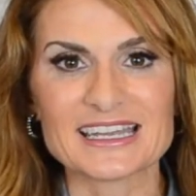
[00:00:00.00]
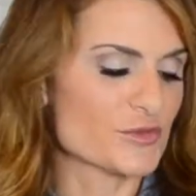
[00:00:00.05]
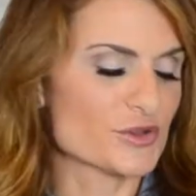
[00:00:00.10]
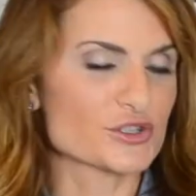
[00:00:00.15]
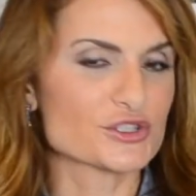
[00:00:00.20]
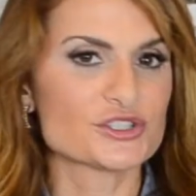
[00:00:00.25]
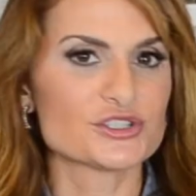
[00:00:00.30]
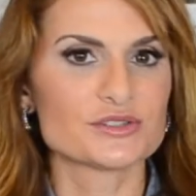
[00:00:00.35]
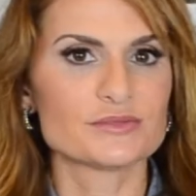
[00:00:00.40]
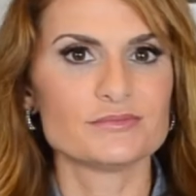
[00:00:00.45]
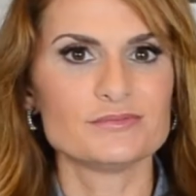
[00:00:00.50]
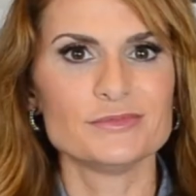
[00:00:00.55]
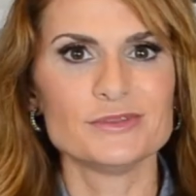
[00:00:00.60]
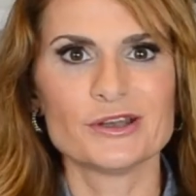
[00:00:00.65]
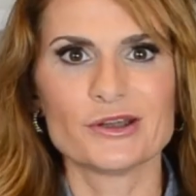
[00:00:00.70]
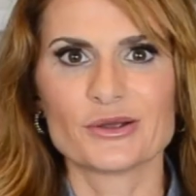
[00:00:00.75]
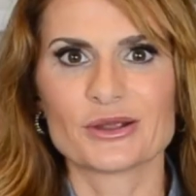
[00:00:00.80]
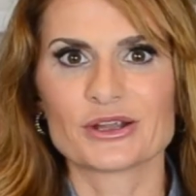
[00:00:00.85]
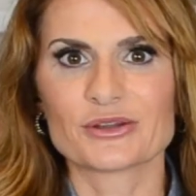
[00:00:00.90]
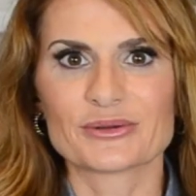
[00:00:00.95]
There's, you
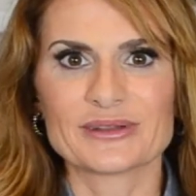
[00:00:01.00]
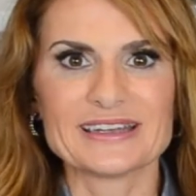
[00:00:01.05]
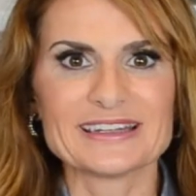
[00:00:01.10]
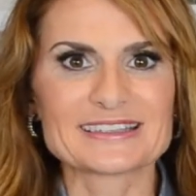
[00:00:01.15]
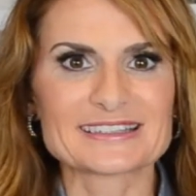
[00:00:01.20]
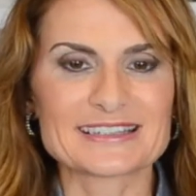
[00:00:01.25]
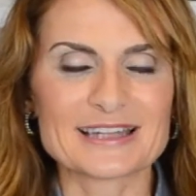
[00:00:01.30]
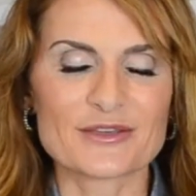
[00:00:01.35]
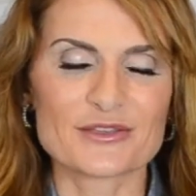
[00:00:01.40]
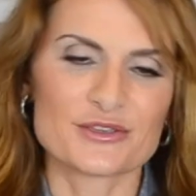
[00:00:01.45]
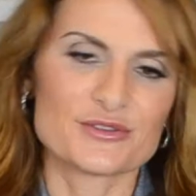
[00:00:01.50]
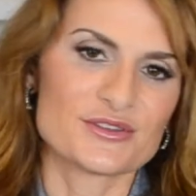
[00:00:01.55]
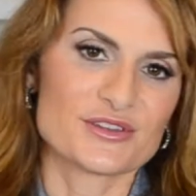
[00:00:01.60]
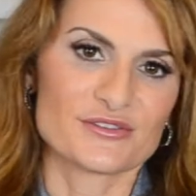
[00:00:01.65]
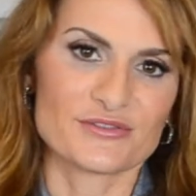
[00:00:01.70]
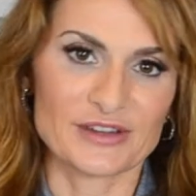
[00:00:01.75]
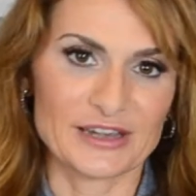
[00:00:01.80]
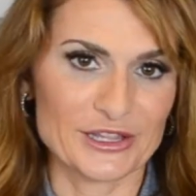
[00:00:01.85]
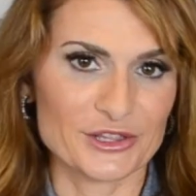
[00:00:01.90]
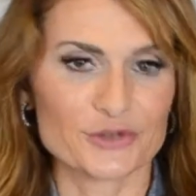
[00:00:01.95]
know, ingredients now that you can
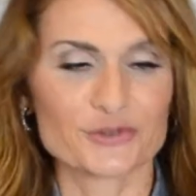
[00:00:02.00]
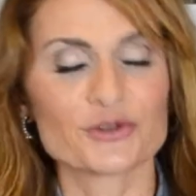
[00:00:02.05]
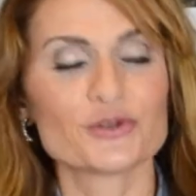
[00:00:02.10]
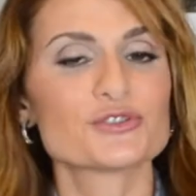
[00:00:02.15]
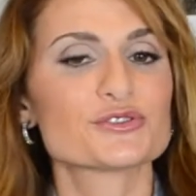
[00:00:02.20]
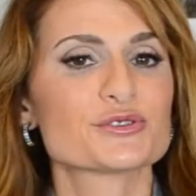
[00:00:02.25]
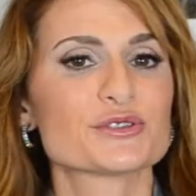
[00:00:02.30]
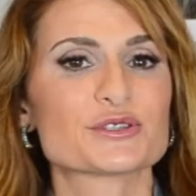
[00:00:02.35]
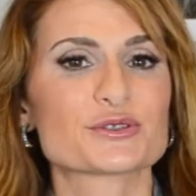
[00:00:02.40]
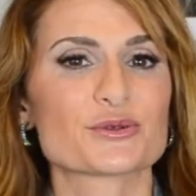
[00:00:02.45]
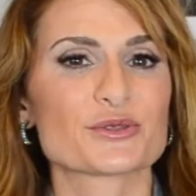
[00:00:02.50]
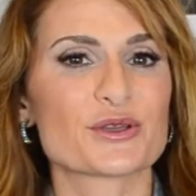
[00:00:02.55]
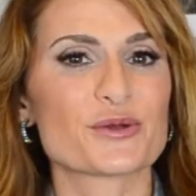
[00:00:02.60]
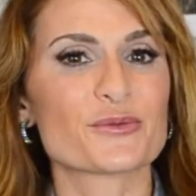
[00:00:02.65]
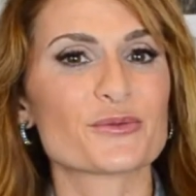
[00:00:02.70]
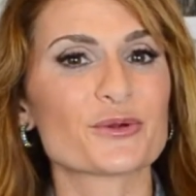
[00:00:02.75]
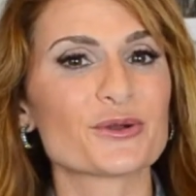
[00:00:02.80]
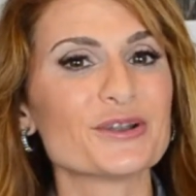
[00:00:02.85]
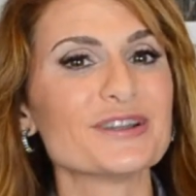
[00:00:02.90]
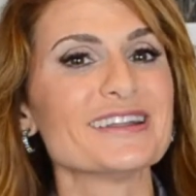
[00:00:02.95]
find at the grocery store that
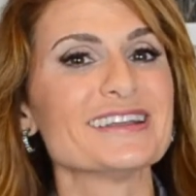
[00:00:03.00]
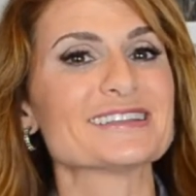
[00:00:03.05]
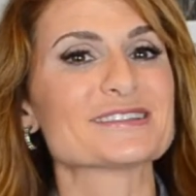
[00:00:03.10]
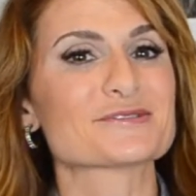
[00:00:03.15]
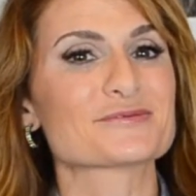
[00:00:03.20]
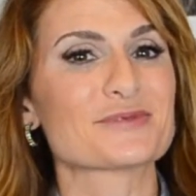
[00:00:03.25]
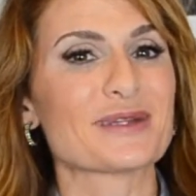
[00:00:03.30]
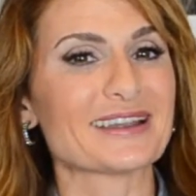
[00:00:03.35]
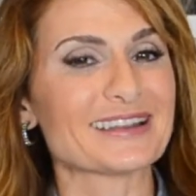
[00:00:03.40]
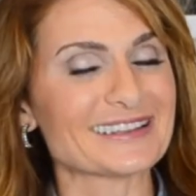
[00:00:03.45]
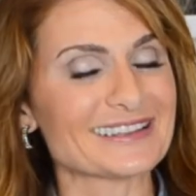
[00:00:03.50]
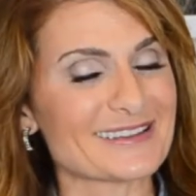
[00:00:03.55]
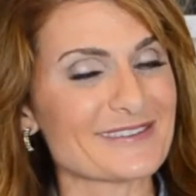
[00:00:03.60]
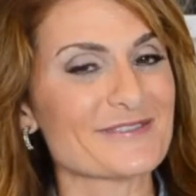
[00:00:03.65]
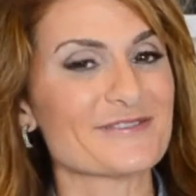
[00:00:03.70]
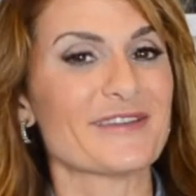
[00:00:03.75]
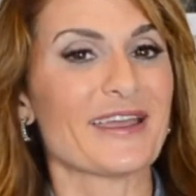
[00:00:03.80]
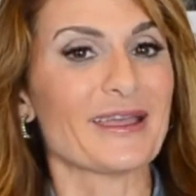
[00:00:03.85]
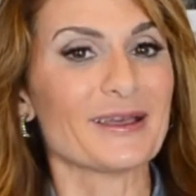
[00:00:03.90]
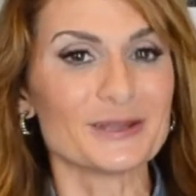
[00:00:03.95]
weren't as readily
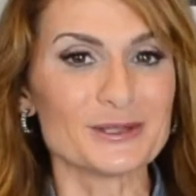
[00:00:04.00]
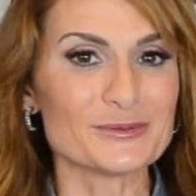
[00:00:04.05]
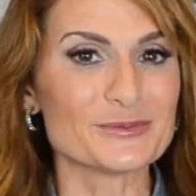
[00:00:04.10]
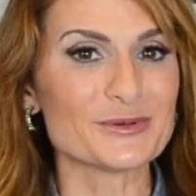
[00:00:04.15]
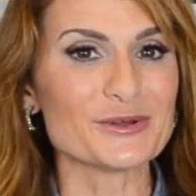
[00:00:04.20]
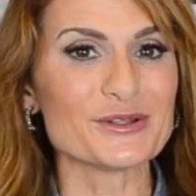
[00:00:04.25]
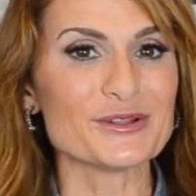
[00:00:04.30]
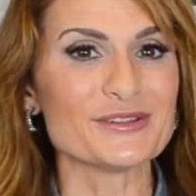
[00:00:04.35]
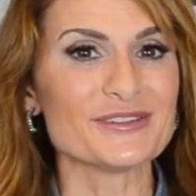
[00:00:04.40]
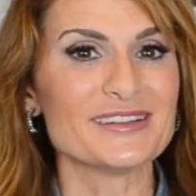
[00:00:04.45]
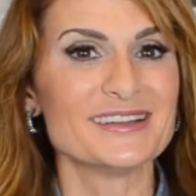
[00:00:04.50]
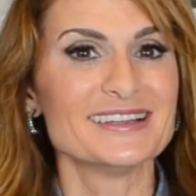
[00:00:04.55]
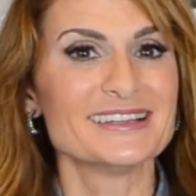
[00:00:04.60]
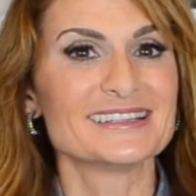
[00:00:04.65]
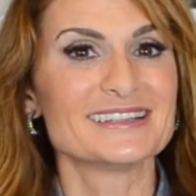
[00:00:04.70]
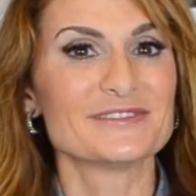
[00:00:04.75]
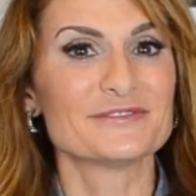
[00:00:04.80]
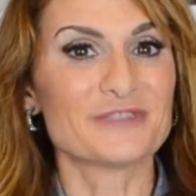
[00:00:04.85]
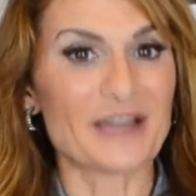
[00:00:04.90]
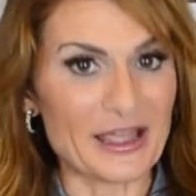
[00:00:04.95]
available
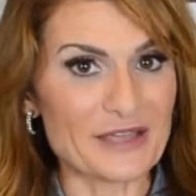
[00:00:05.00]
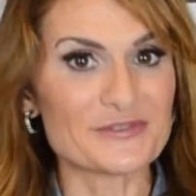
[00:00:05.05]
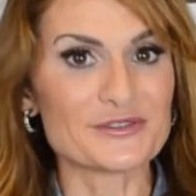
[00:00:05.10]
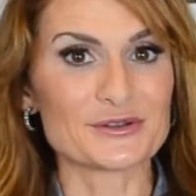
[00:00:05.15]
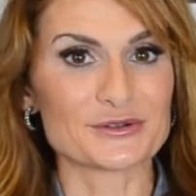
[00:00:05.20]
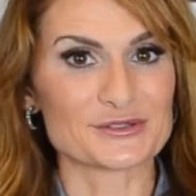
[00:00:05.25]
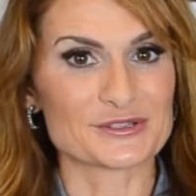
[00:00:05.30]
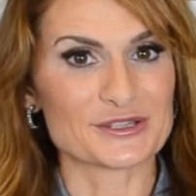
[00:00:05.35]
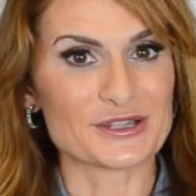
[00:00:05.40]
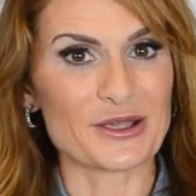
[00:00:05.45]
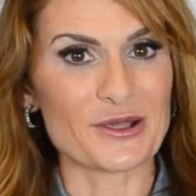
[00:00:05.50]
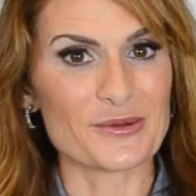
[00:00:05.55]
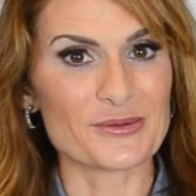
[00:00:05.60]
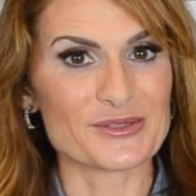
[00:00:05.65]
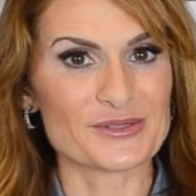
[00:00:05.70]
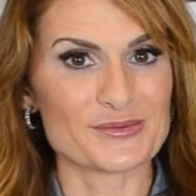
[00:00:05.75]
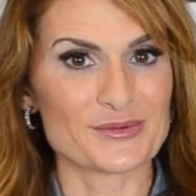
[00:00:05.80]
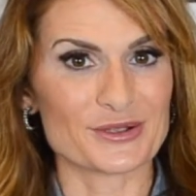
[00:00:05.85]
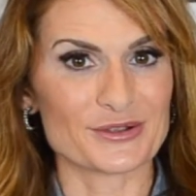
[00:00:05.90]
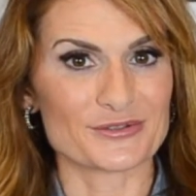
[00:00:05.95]
five years ago when
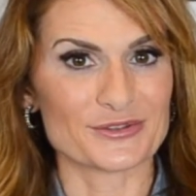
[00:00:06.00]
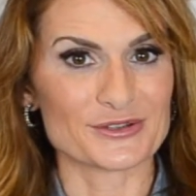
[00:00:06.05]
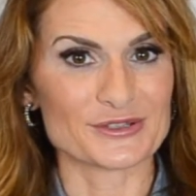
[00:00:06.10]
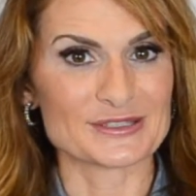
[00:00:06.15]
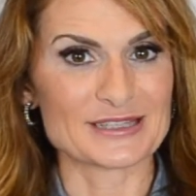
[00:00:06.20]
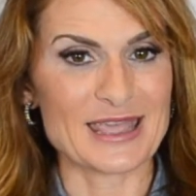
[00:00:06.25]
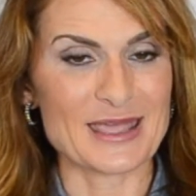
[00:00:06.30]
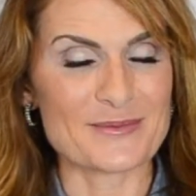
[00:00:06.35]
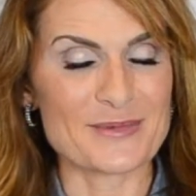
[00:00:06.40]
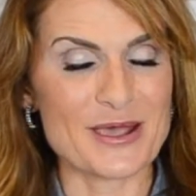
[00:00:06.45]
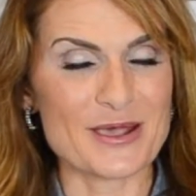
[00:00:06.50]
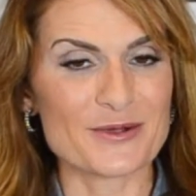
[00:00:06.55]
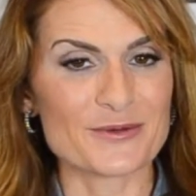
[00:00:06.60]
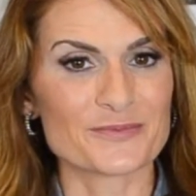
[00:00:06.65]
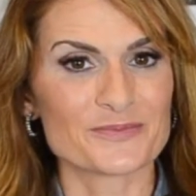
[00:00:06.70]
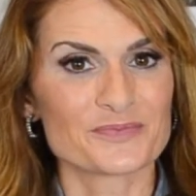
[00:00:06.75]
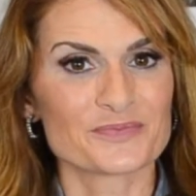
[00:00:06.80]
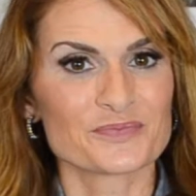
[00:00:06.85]
the book first came out.